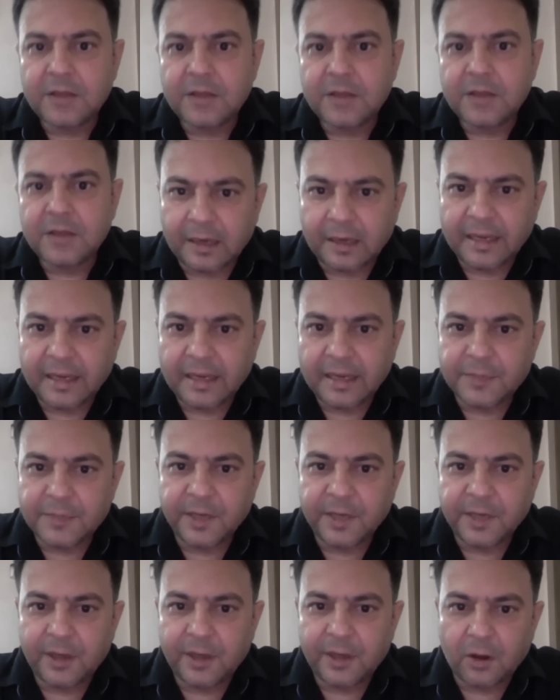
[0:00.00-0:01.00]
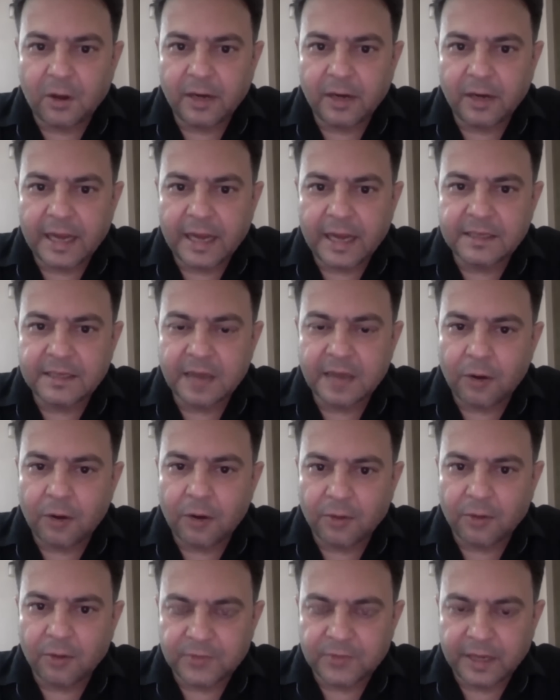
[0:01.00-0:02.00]
Jharkhand has been reorganized
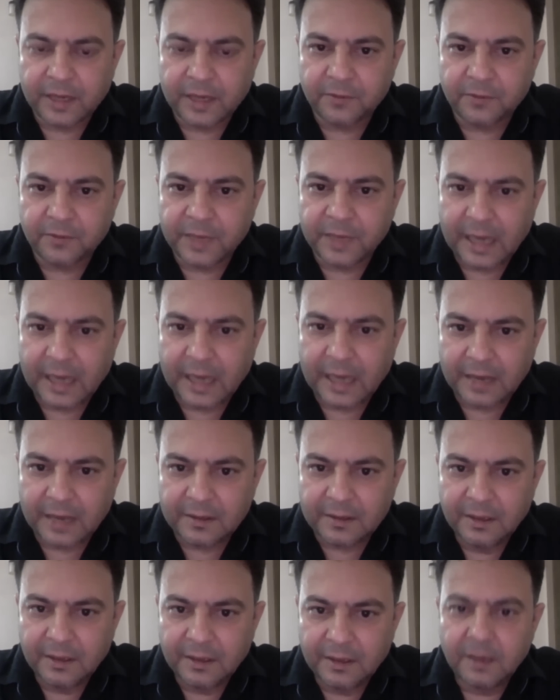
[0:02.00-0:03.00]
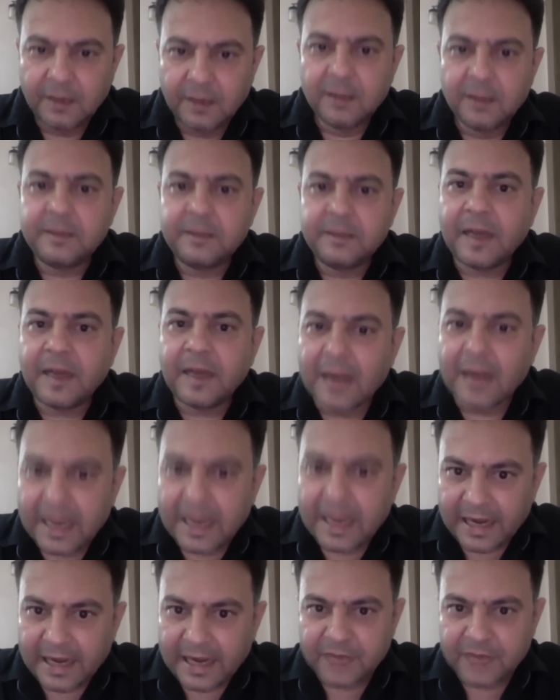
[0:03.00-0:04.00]
out of state of Bihar.
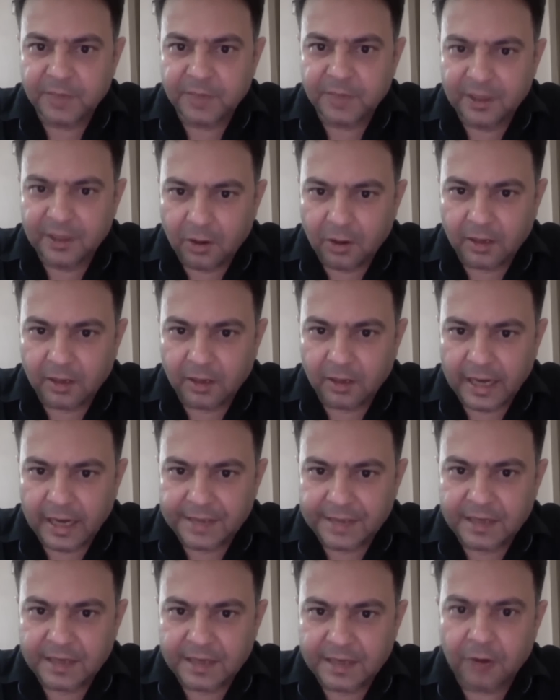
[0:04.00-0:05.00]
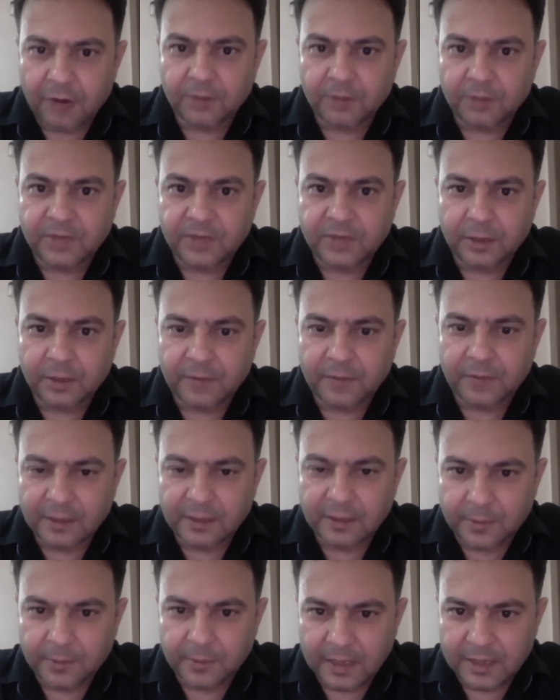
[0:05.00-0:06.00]
Telangana has been reorganized out of state of
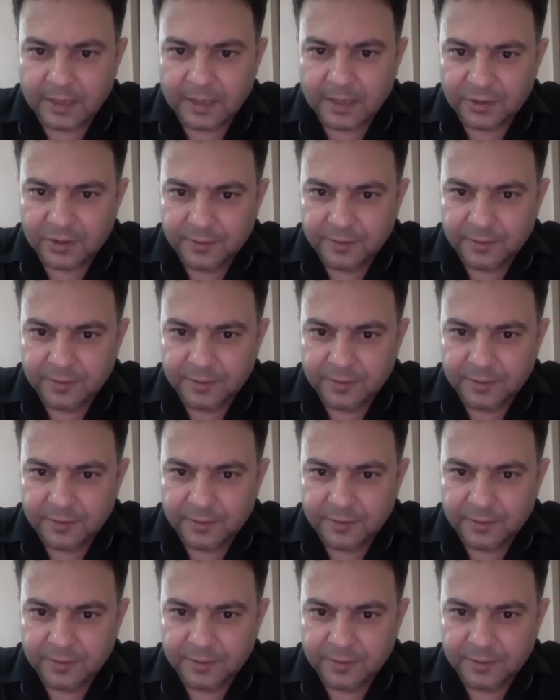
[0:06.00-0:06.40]
Andhra Pradesh.